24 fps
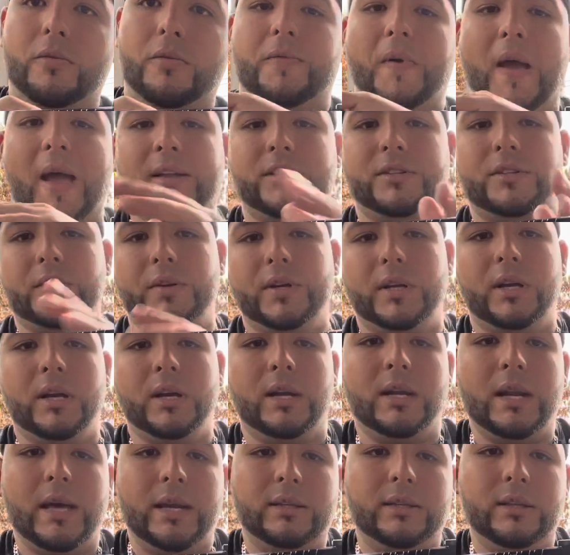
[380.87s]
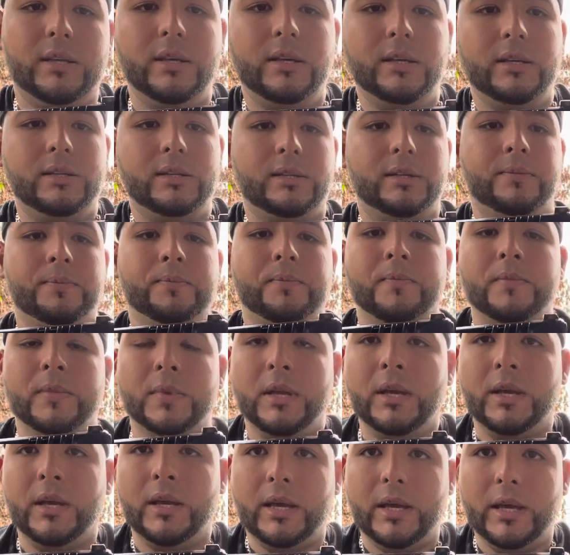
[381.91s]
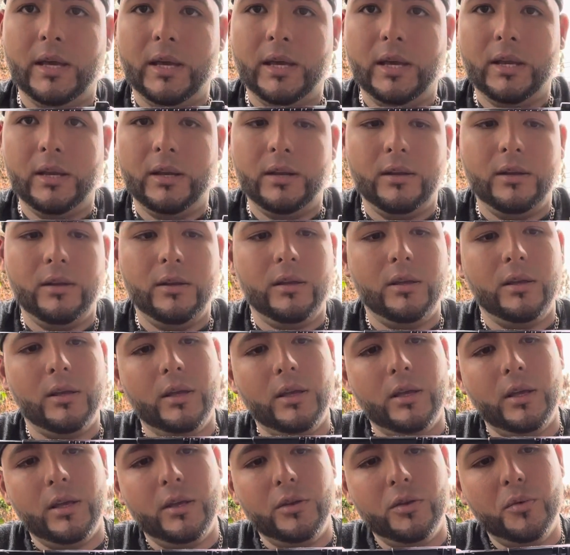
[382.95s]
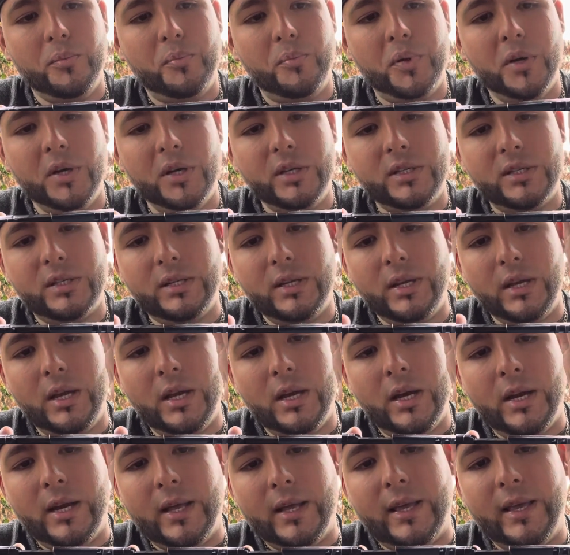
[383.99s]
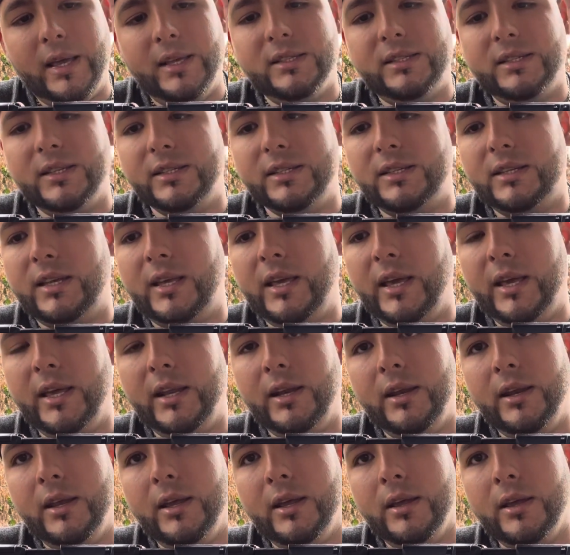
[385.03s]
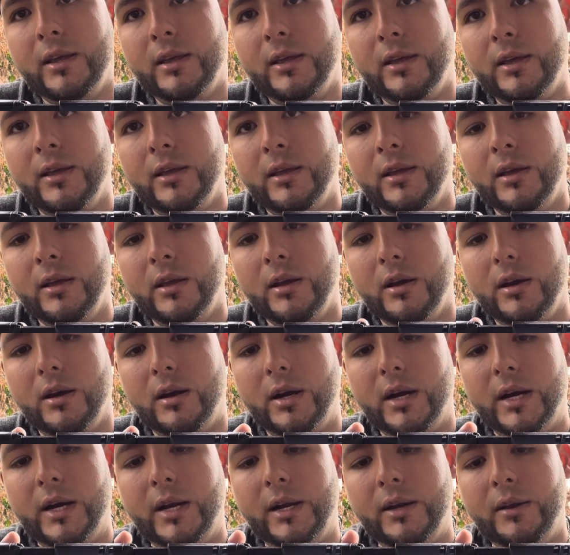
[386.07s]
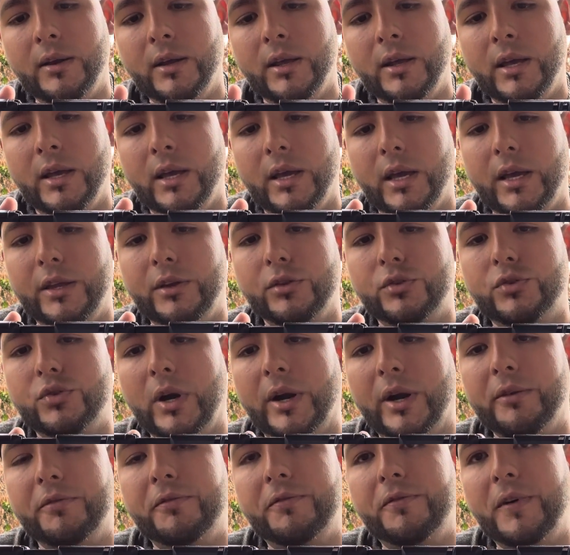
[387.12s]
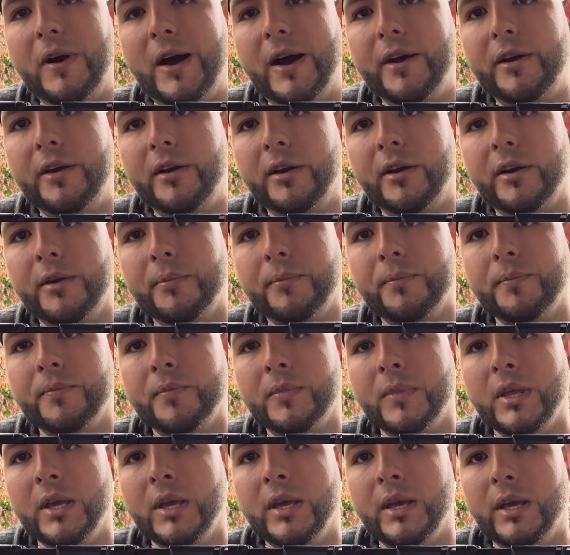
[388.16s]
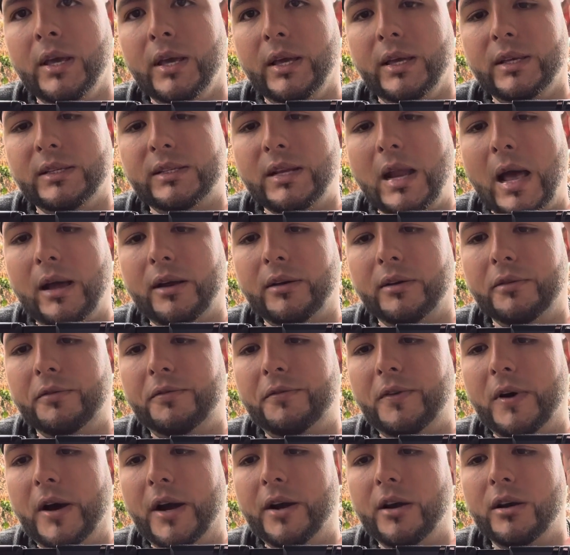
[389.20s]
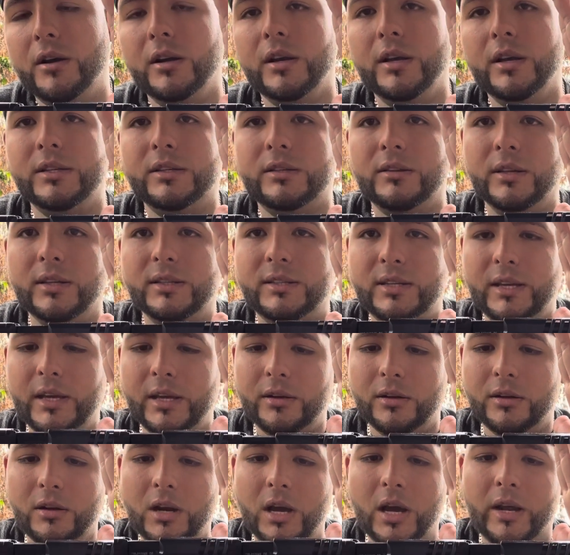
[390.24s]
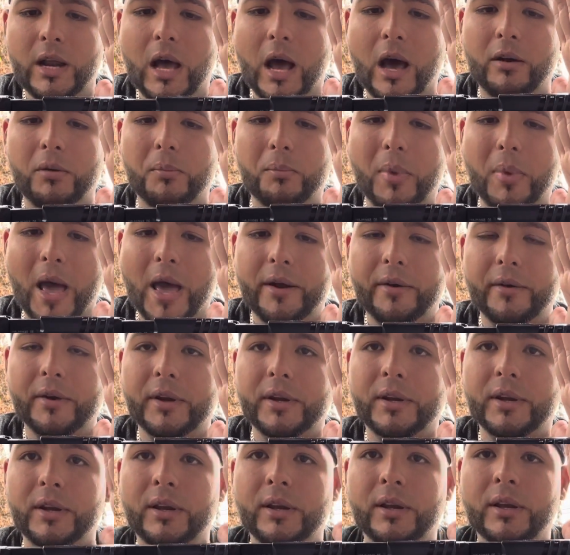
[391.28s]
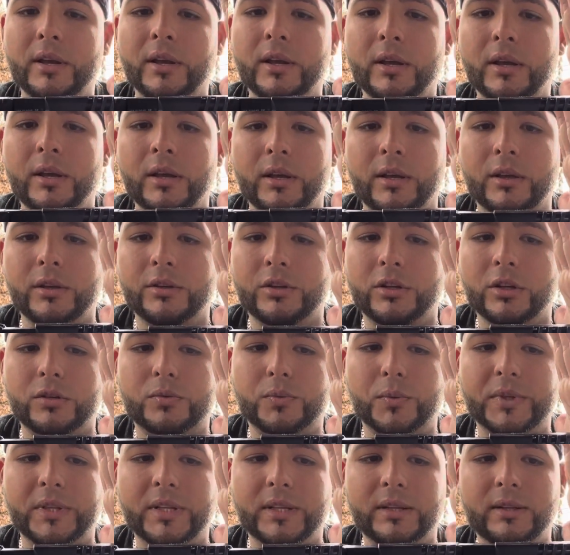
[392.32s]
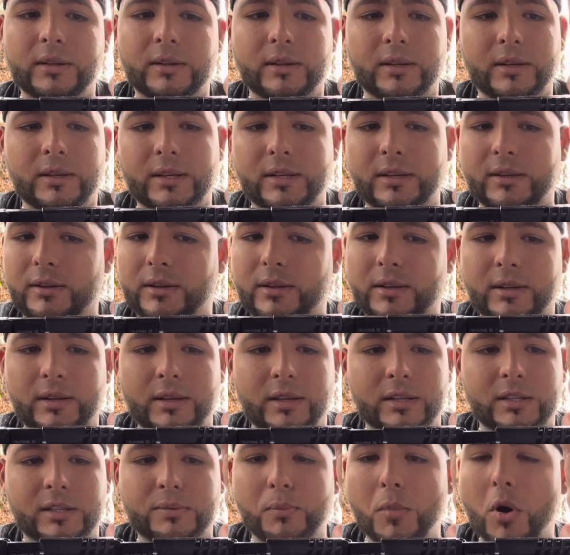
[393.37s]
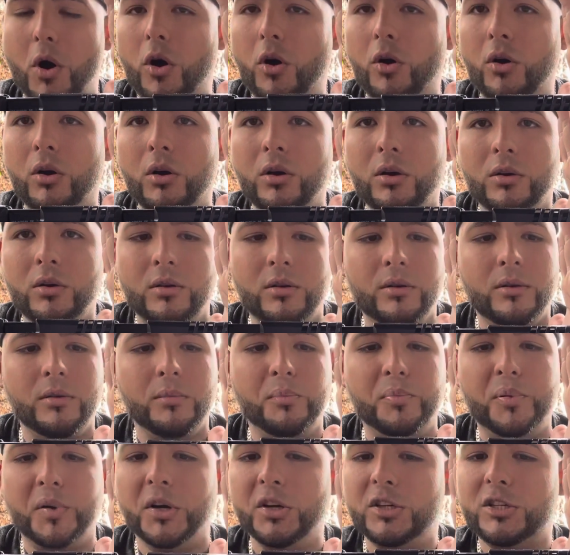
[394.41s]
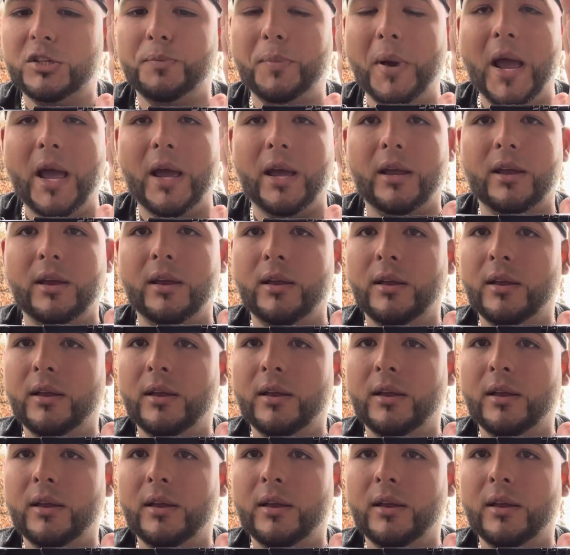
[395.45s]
factory gun like this, and you push the gun against the skin, all right, and you're trying to fire, it's not gonna fire. It's gonna take your gun out of battery. Just with a small push back,